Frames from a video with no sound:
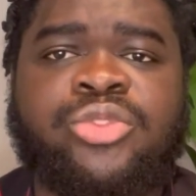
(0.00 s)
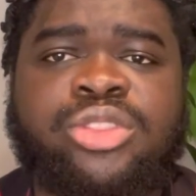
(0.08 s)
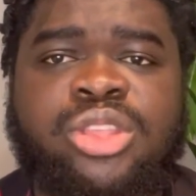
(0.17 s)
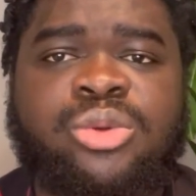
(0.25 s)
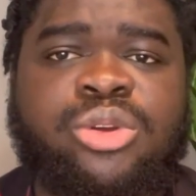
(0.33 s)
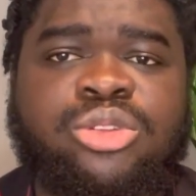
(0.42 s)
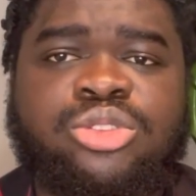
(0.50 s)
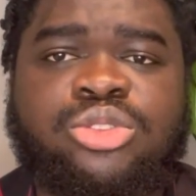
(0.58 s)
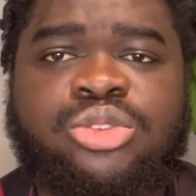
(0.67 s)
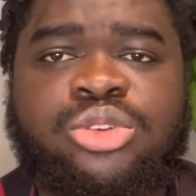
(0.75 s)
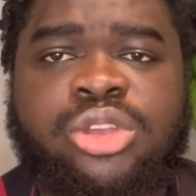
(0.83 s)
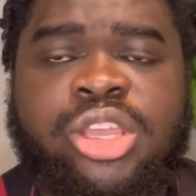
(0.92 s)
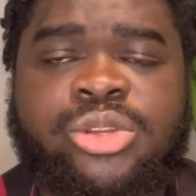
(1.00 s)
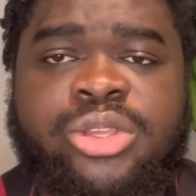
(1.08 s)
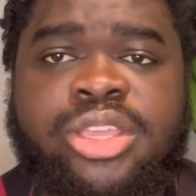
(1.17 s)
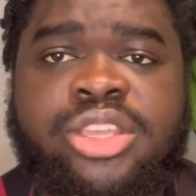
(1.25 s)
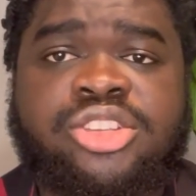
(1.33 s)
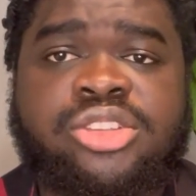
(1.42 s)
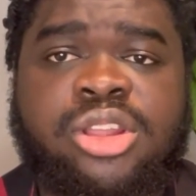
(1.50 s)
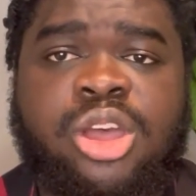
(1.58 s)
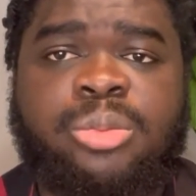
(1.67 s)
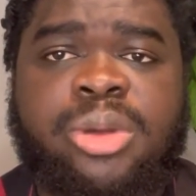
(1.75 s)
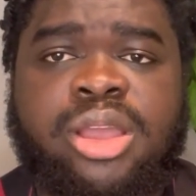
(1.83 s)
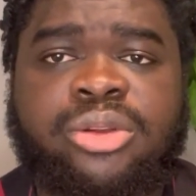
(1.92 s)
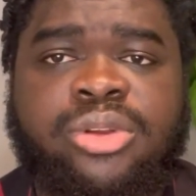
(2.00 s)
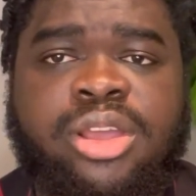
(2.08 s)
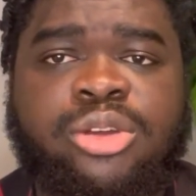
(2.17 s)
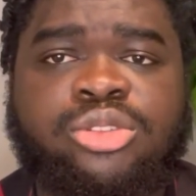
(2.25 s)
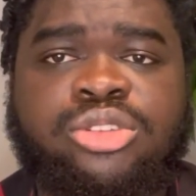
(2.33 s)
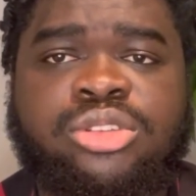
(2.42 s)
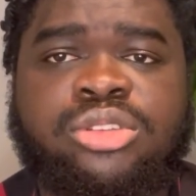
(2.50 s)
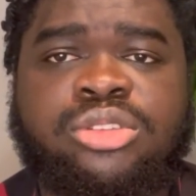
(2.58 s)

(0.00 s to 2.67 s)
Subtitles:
they want to know your educational background.